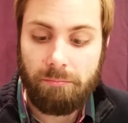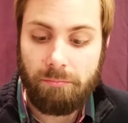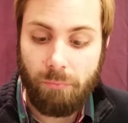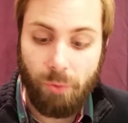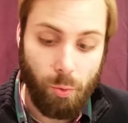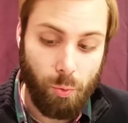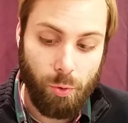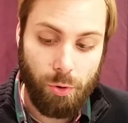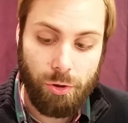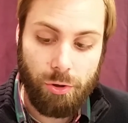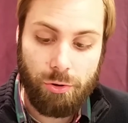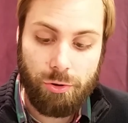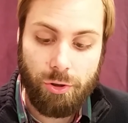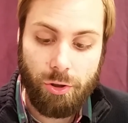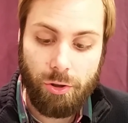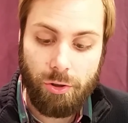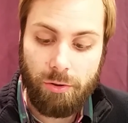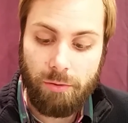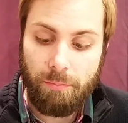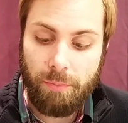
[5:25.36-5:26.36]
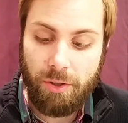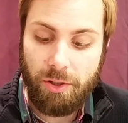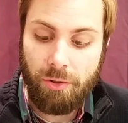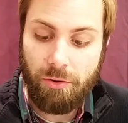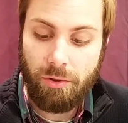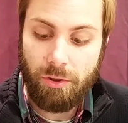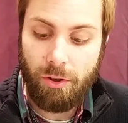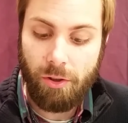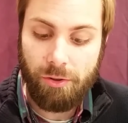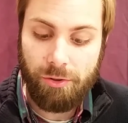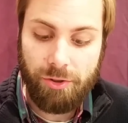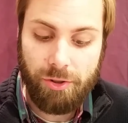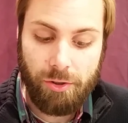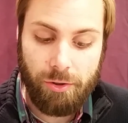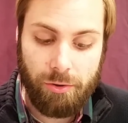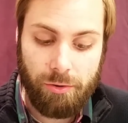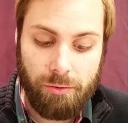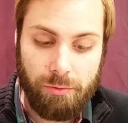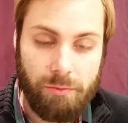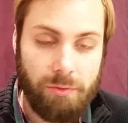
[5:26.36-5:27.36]
or your turn, but you can
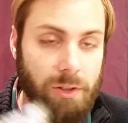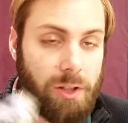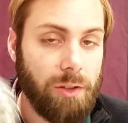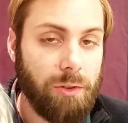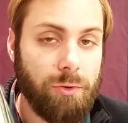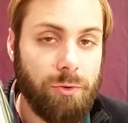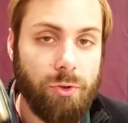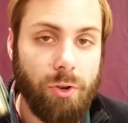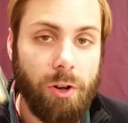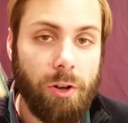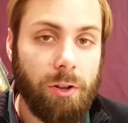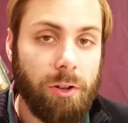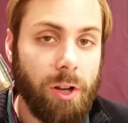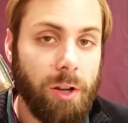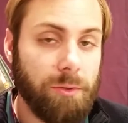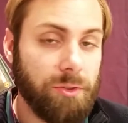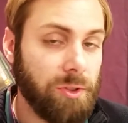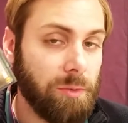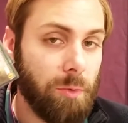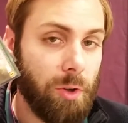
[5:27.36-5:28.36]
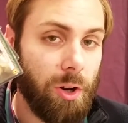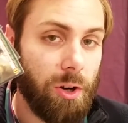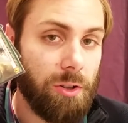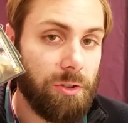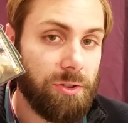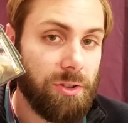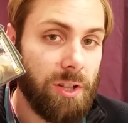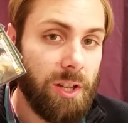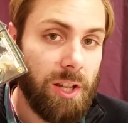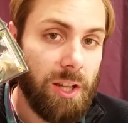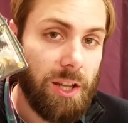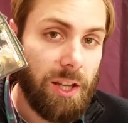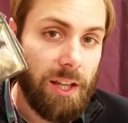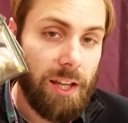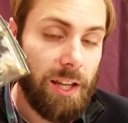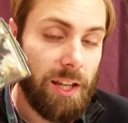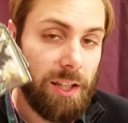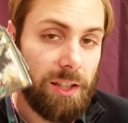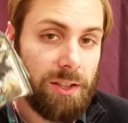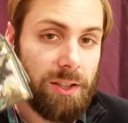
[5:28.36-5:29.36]
also either draw custom cards.
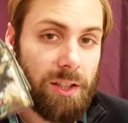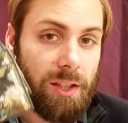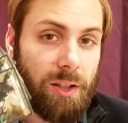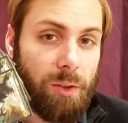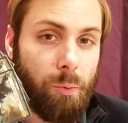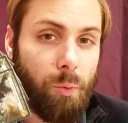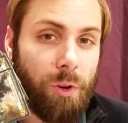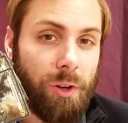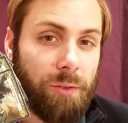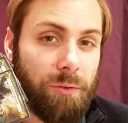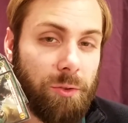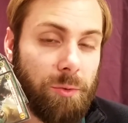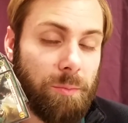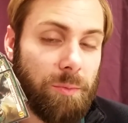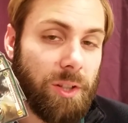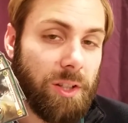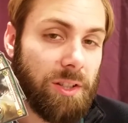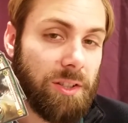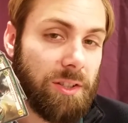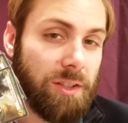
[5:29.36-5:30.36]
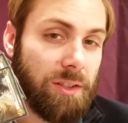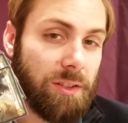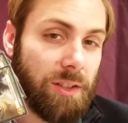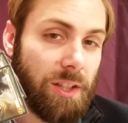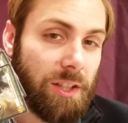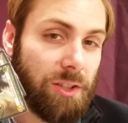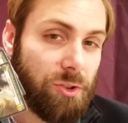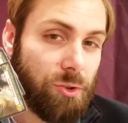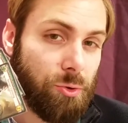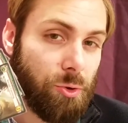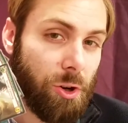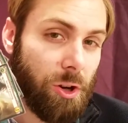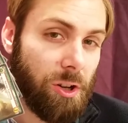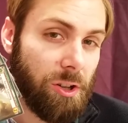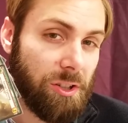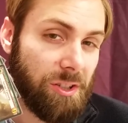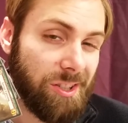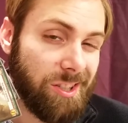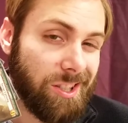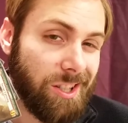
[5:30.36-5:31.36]
And one of them is
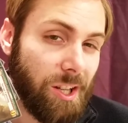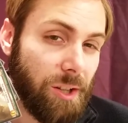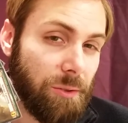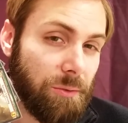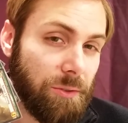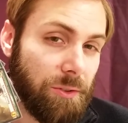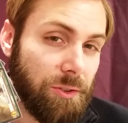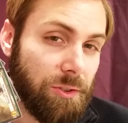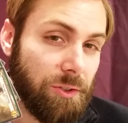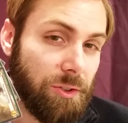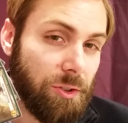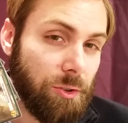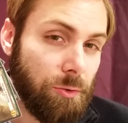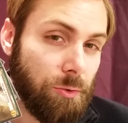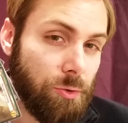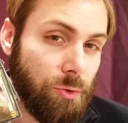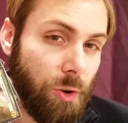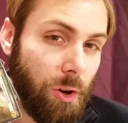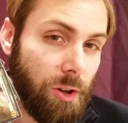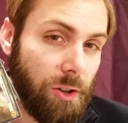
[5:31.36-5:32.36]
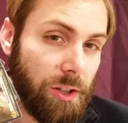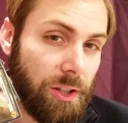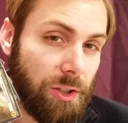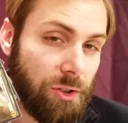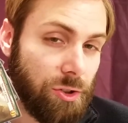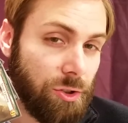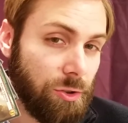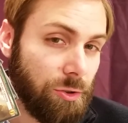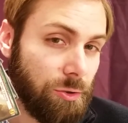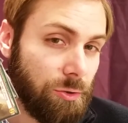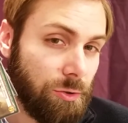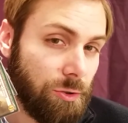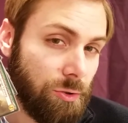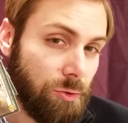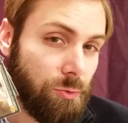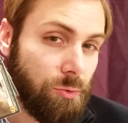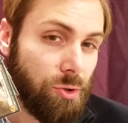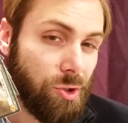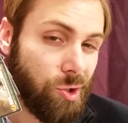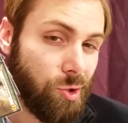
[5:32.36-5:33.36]
draw. Instead of you drawing 2,
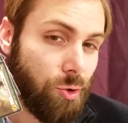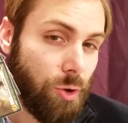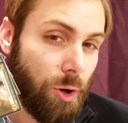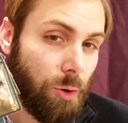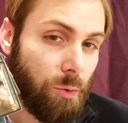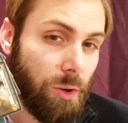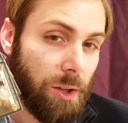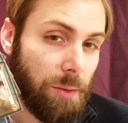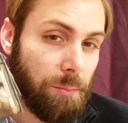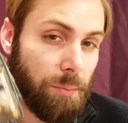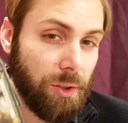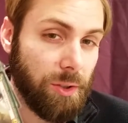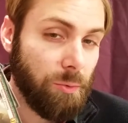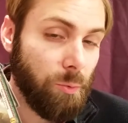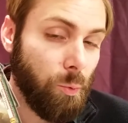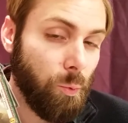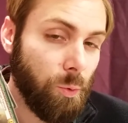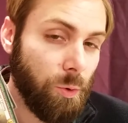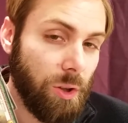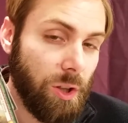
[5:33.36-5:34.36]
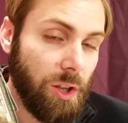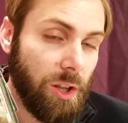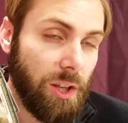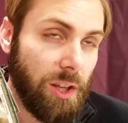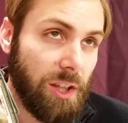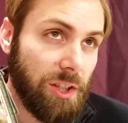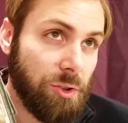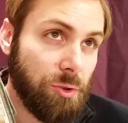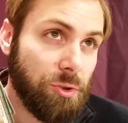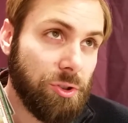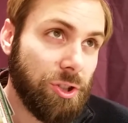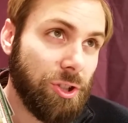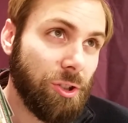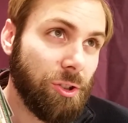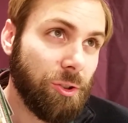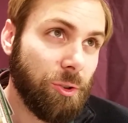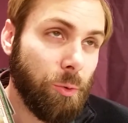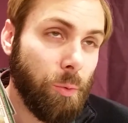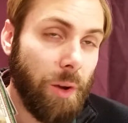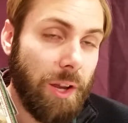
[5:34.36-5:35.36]
you just draw 1, but you
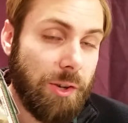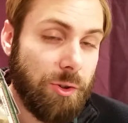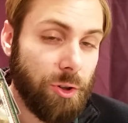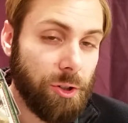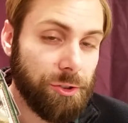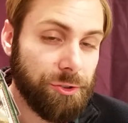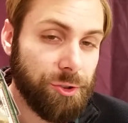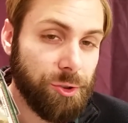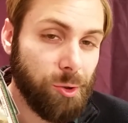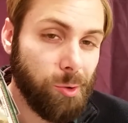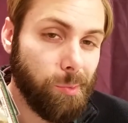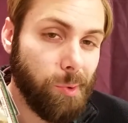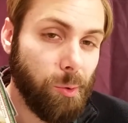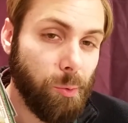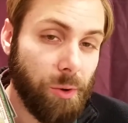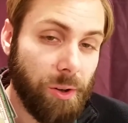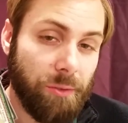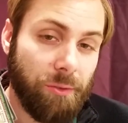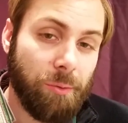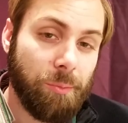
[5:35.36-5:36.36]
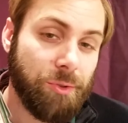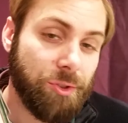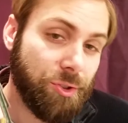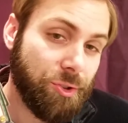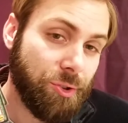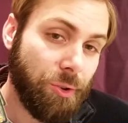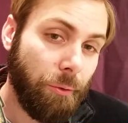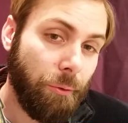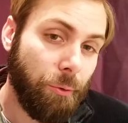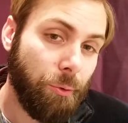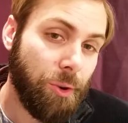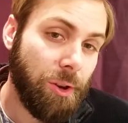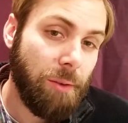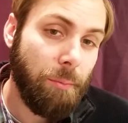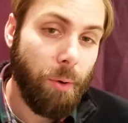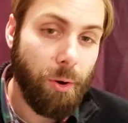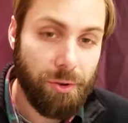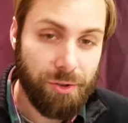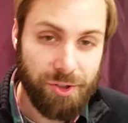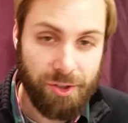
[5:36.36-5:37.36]
still in a way draw 2, but one of them is just a free
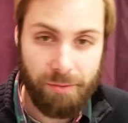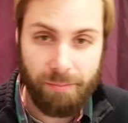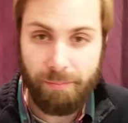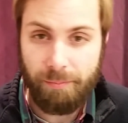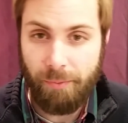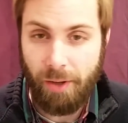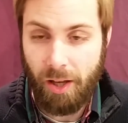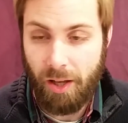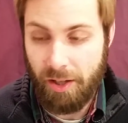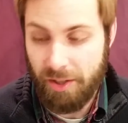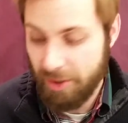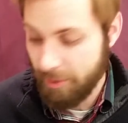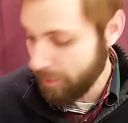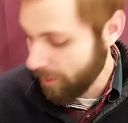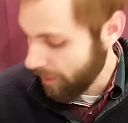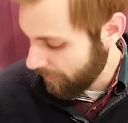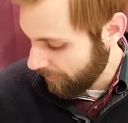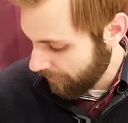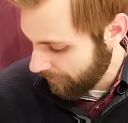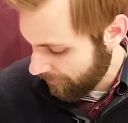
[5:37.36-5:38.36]
burns spell for